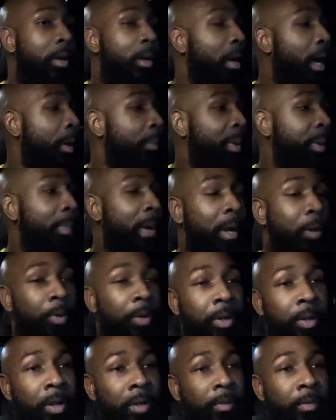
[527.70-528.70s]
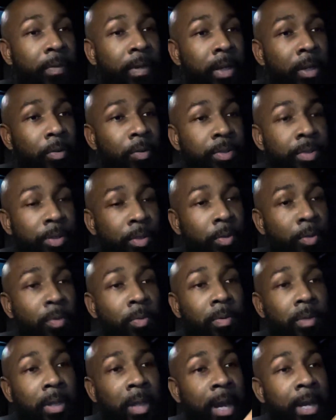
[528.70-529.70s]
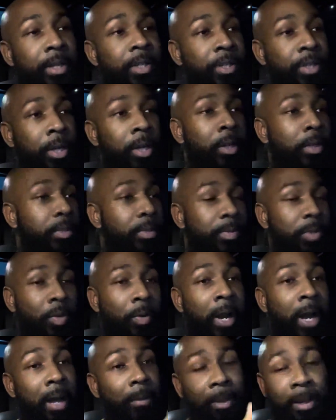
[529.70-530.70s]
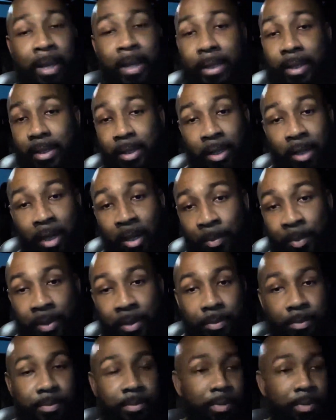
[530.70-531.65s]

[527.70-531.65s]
I'll be back with another video soon. Like, share, subscribe, hate, comment.